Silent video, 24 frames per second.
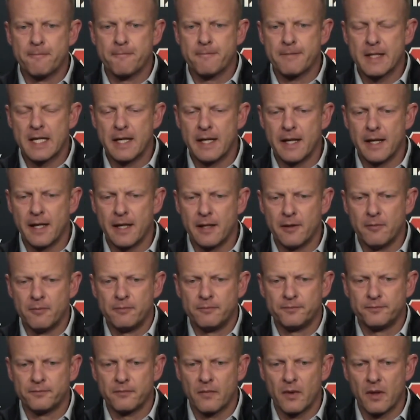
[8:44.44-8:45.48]
And
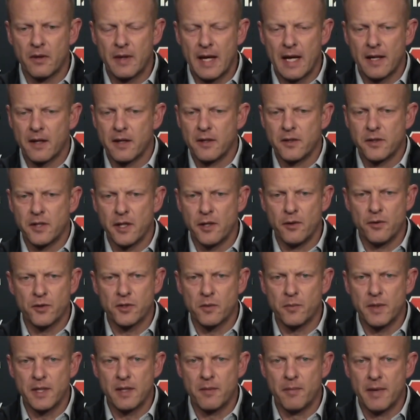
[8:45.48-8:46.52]
that continues to
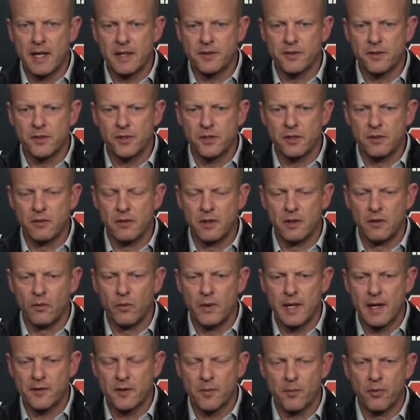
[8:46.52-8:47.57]
be the message. You know, we
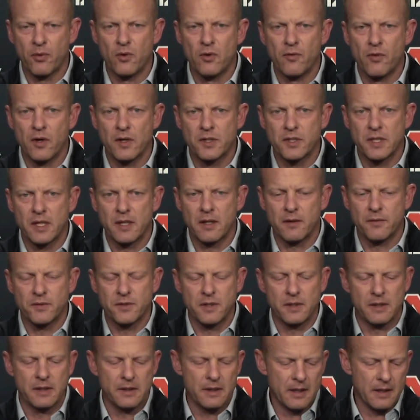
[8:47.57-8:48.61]
have to prove ourselves,
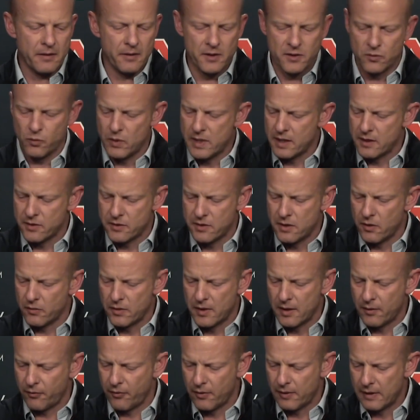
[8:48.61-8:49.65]
and this week is no
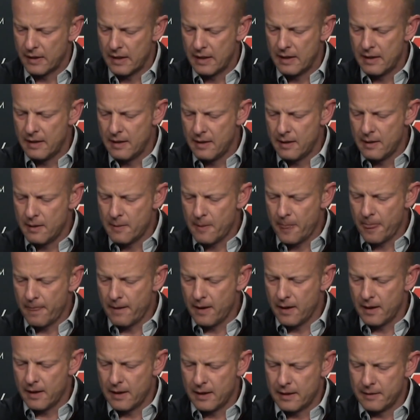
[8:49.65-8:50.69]
different.
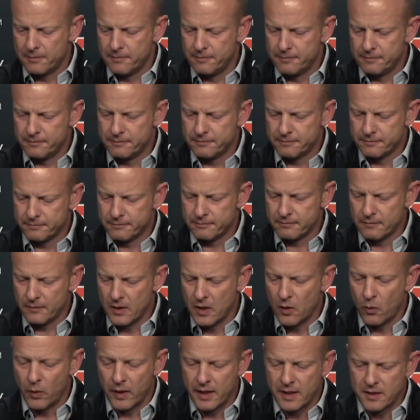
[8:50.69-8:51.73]
You
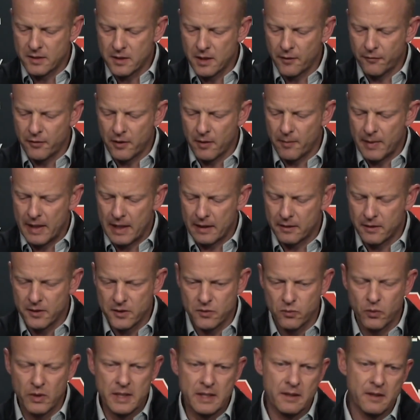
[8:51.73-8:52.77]
know, what is different about this
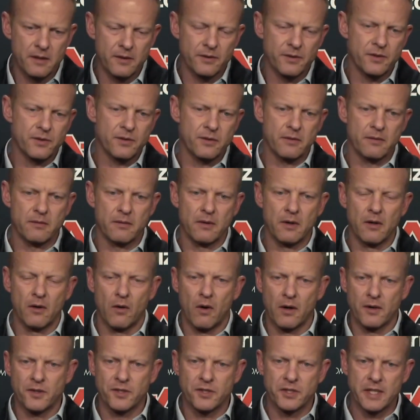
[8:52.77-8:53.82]
week is, you know,
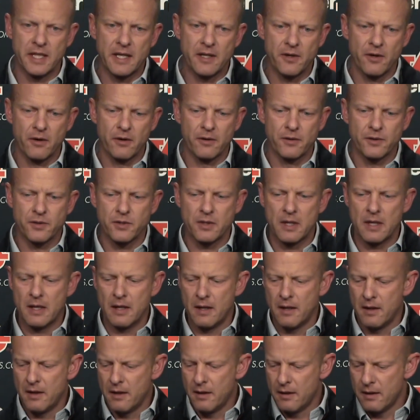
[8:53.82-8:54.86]
our seniors,
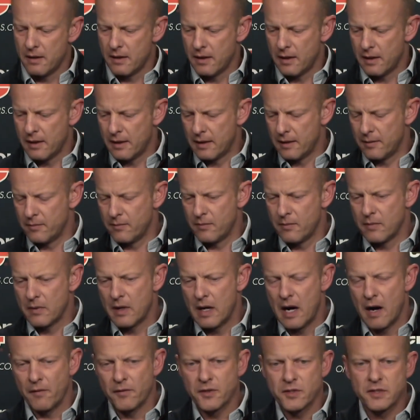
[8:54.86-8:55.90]

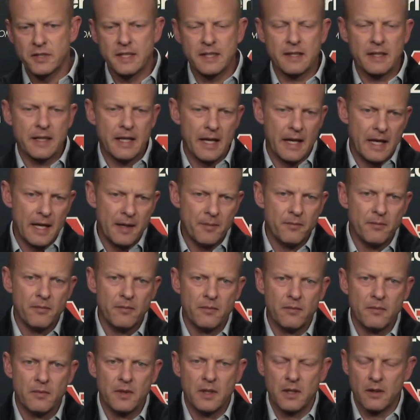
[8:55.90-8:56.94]
obviously the game,
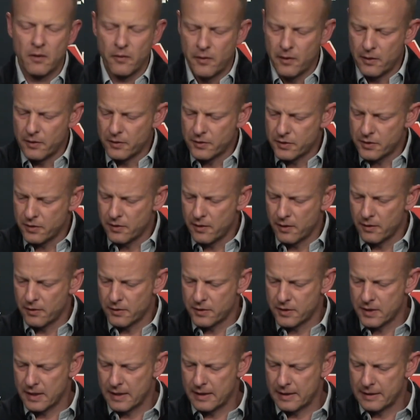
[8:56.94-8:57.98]
you know,
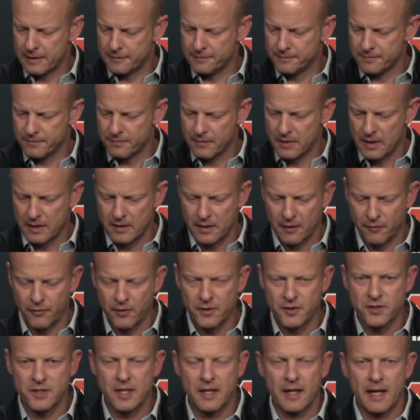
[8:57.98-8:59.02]
there's a difference
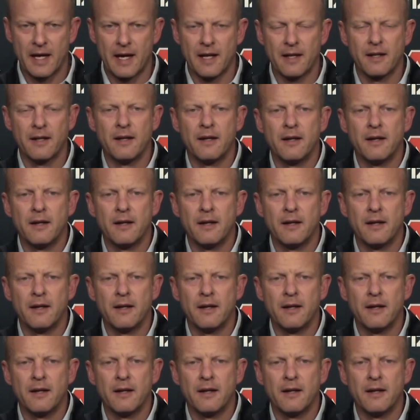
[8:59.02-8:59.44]
to that